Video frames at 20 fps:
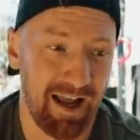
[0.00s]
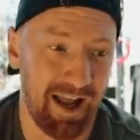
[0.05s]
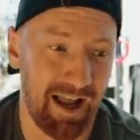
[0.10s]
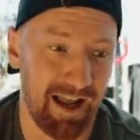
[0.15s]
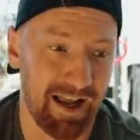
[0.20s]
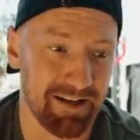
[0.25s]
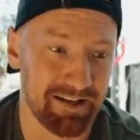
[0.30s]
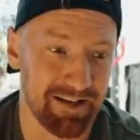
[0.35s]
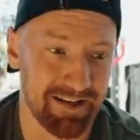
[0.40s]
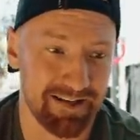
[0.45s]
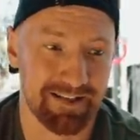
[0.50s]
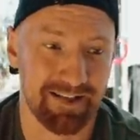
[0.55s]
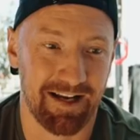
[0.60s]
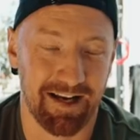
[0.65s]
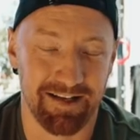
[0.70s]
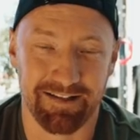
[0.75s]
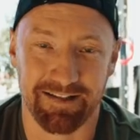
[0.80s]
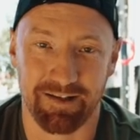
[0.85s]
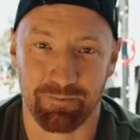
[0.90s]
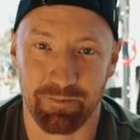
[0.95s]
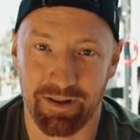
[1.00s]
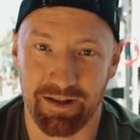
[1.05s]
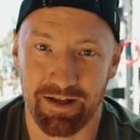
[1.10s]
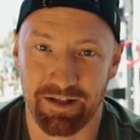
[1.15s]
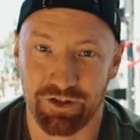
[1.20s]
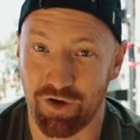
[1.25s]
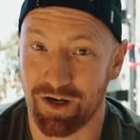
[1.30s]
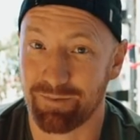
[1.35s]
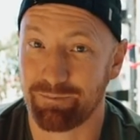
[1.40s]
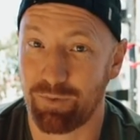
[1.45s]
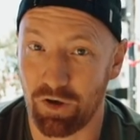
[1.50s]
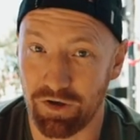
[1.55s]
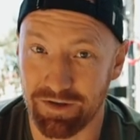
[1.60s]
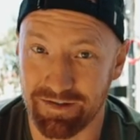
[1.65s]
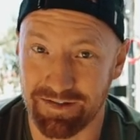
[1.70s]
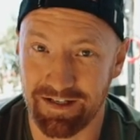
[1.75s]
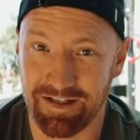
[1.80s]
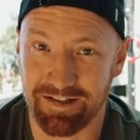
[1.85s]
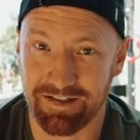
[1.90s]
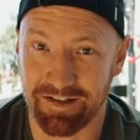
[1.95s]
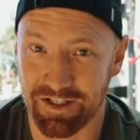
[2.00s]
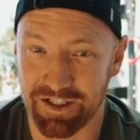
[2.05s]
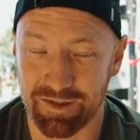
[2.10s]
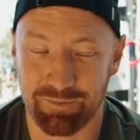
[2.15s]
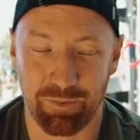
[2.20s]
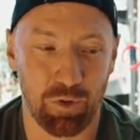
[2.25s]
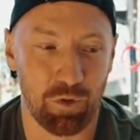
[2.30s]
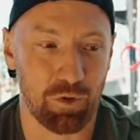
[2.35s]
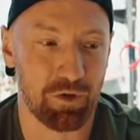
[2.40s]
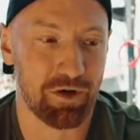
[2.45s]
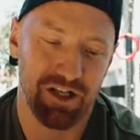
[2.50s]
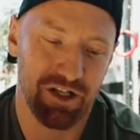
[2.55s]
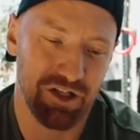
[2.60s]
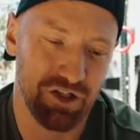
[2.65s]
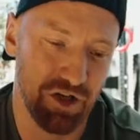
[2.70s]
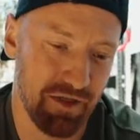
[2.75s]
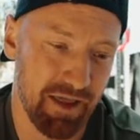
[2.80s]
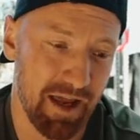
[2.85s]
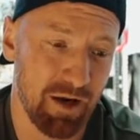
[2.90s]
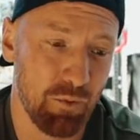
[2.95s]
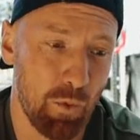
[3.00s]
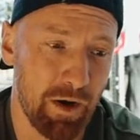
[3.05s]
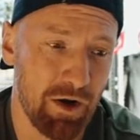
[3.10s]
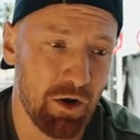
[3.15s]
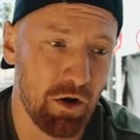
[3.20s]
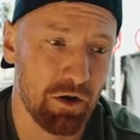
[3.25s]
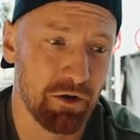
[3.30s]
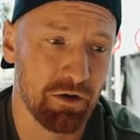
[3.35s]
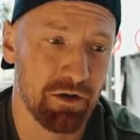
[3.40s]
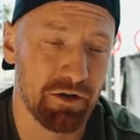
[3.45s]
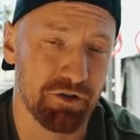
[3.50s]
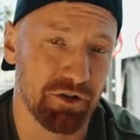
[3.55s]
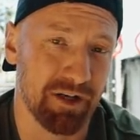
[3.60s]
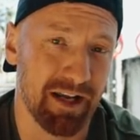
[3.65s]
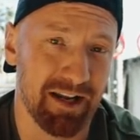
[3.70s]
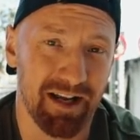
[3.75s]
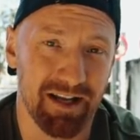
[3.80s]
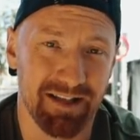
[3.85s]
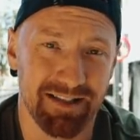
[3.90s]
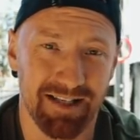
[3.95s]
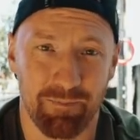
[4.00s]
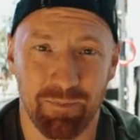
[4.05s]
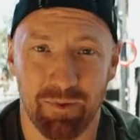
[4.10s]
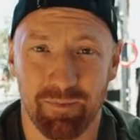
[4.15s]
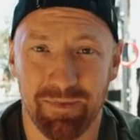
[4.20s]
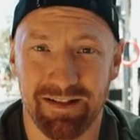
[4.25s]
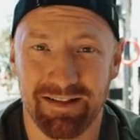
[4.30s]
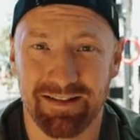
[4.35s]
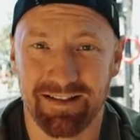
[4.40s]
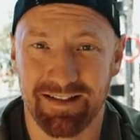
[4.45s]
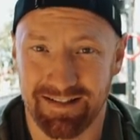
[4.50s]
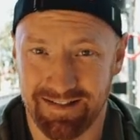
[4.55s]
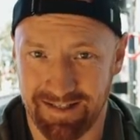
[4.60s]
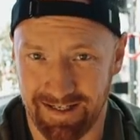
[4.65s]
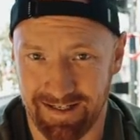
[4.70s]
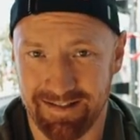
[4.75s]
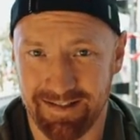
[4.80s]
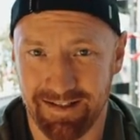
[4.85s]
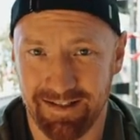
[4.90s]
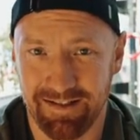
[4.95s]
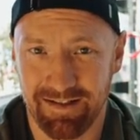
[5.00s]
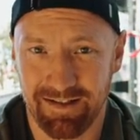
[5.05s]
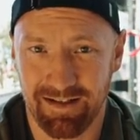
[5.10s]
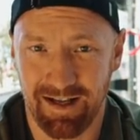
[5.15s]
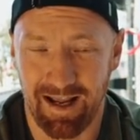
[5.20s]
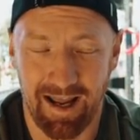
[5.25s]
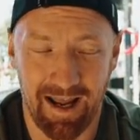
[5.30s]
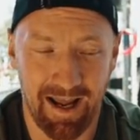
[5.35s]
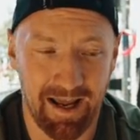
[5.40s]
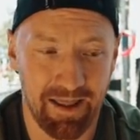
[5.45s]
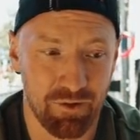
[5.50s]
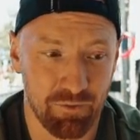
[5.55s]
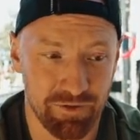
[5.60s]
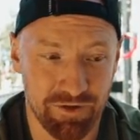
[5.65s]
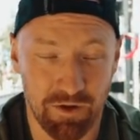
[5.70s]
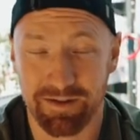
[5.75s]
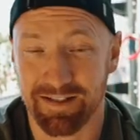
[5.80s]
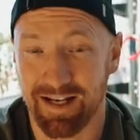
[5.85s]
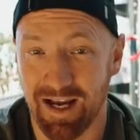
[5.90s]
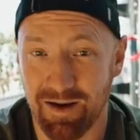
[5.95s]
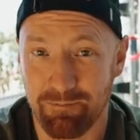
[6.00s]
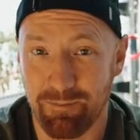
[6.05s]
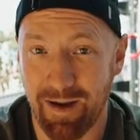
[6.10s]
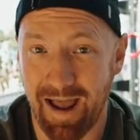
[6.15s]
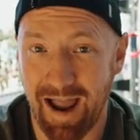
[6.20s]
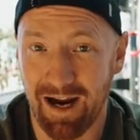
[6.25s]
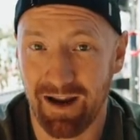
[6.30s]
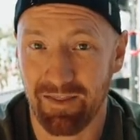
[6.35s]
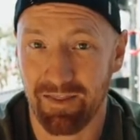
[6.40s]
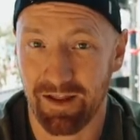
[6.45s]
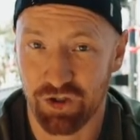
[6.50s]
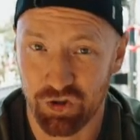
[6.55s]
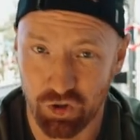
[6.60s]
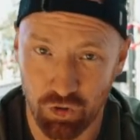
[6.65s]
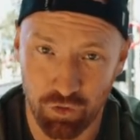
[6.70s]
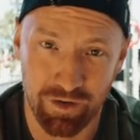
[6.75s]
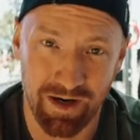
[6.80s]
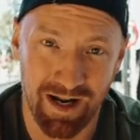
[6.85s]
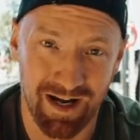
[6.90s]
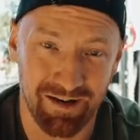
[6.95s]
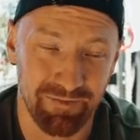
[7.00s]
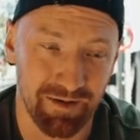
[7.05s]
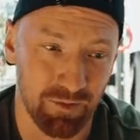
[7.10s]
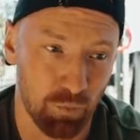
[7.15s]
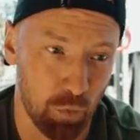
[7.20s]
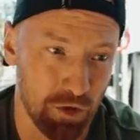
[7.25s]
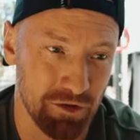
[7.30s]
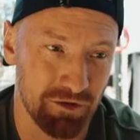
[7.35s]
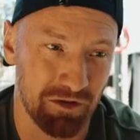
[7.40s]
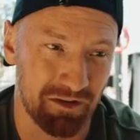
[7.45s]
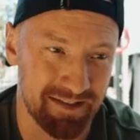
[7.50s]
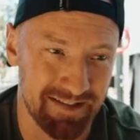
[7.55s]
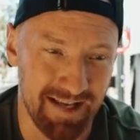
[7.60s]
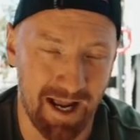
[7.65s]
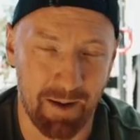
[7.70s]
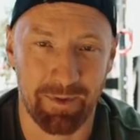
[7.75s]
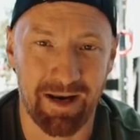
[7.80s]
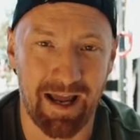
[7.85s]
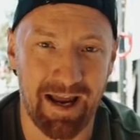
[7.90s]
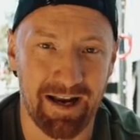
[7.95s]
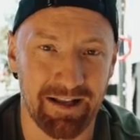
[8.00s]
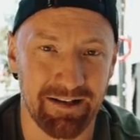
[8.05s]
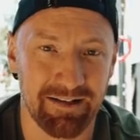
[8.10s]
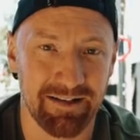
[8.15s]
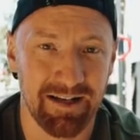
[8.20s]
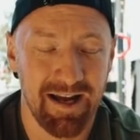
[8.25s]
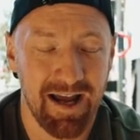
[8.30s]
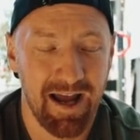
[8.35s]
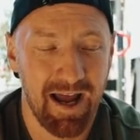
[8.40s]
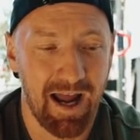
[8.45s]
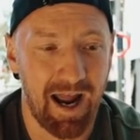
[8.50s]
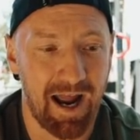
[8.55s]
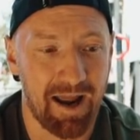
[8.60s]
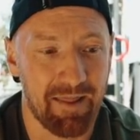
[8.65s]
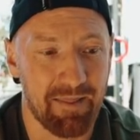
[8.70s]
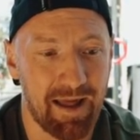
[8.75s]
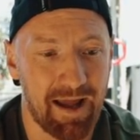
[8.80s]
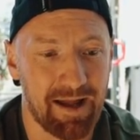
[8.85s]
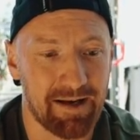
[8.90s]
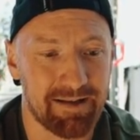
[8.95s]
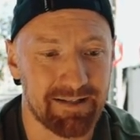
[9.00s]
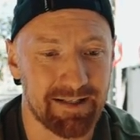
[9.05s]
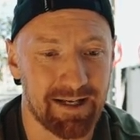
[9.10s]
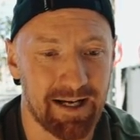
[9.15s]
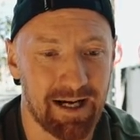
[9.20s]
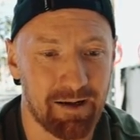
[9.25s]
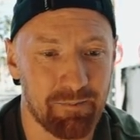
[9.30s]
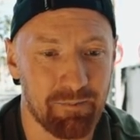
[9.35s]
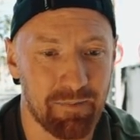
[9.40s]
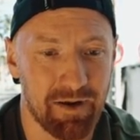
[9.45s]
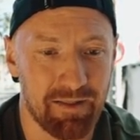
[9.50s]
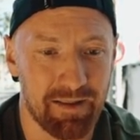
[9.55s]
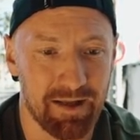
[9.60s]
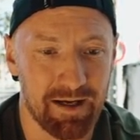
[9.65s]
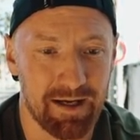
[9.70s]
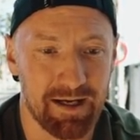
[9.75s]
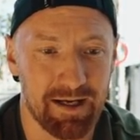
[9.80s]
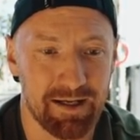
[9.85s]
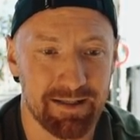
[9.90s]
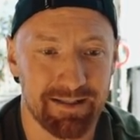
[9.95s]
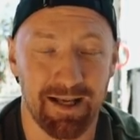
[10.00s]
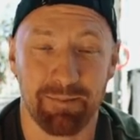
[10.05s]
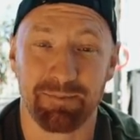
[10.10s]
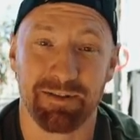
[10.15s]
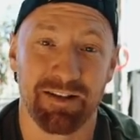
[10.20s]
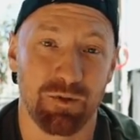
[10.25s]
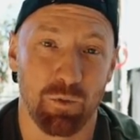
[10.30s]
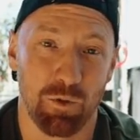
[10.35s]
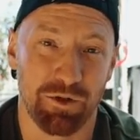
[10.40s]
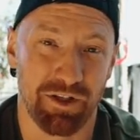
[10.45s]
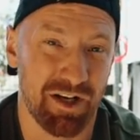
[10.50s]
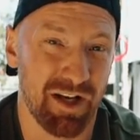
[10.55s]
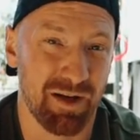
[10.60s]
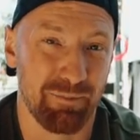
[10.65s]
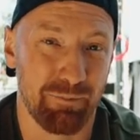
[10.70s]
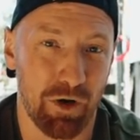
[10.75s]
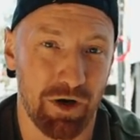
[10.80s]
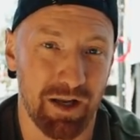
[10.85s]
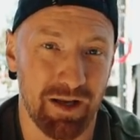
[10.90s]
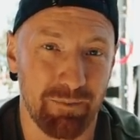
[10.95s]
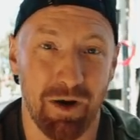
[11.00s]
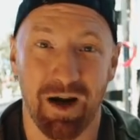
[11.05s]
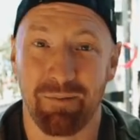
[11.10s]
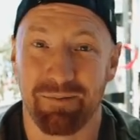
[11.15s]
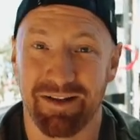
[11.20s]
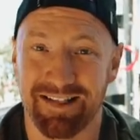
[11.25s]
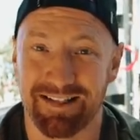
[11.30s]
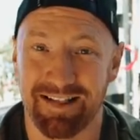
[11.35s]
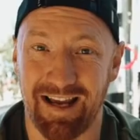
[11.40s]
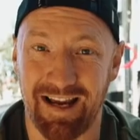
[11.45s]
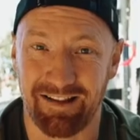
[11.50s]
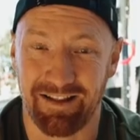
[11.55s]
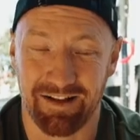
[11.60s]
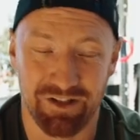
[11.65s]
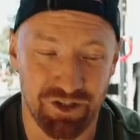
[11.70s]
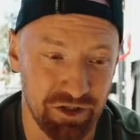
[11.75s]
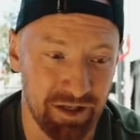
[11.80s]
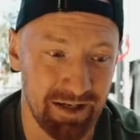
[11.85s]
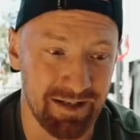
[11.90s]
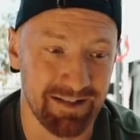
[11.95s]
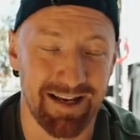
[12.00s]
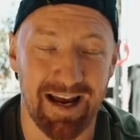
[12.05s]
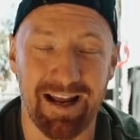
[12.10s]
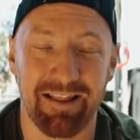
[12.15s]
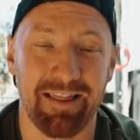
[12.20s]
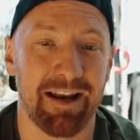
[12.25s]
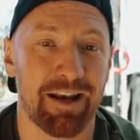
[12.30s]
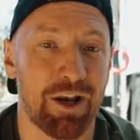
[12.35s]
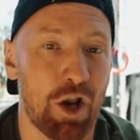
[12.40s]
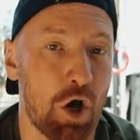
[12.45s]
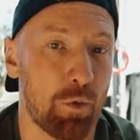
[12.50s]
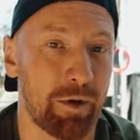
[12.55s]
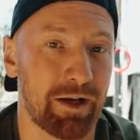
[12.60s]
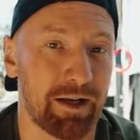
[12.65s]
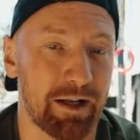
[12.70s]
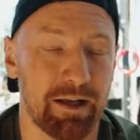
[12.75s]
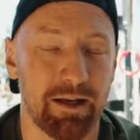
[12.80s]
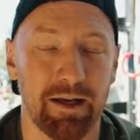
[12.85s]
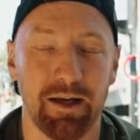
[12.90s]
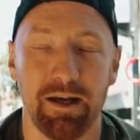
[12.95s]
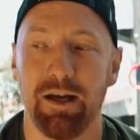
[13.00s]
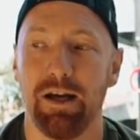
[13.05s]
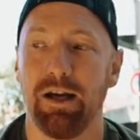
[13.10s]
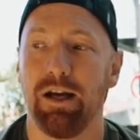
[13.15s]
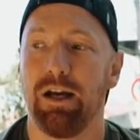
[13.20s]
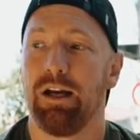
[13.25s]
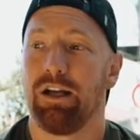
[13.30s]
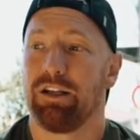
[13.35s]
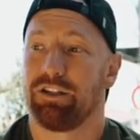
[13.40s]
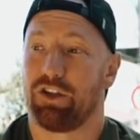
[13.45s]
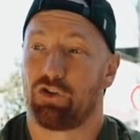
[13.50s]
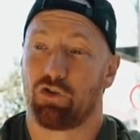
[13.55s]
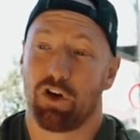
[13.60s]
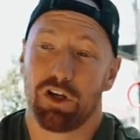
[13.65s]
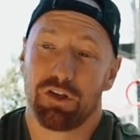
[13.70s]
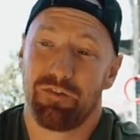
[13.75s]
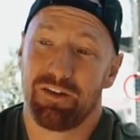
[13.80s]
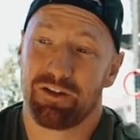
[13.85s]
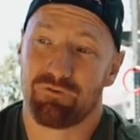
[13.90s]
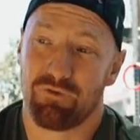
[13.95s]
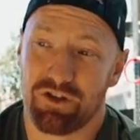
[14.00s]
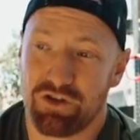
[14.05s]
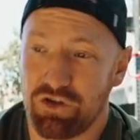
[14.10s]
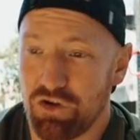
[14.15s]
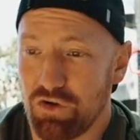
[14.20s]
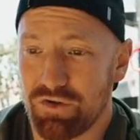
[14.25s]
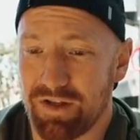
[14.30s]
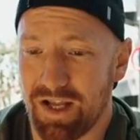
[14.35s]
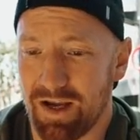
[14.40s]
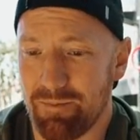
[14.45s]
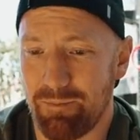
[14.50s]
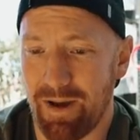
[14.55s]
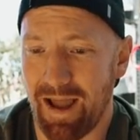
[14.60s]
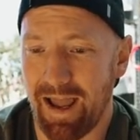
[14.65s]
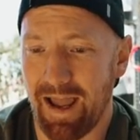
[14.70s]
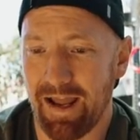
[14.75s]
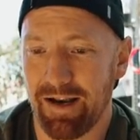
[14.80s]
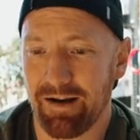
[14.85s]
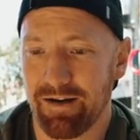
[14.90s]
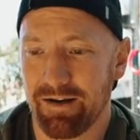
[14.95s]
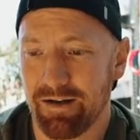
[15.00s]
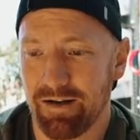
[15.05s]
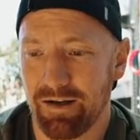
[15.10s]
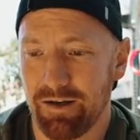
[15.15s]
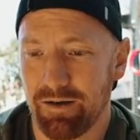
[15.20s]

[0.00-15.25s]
and discussed some of the drug policies in the sport. She then went on to get her supplements tested, and the results came back that sure enough it was contaminated and that um, the substance was in her body by mistake, that she didn't take that knowingly. So CrossFit reduced her ban